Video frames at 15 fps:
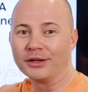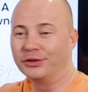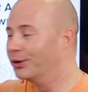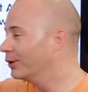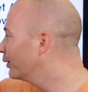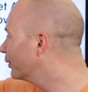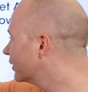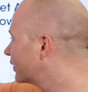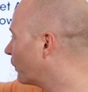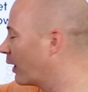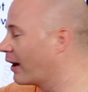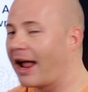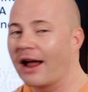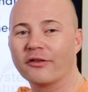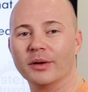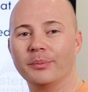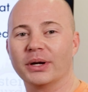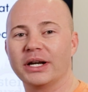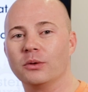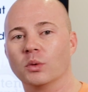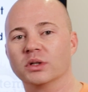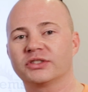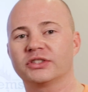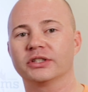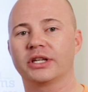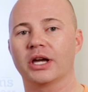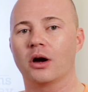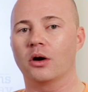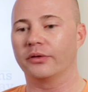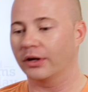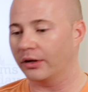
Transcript: Google is where everybody wants to go.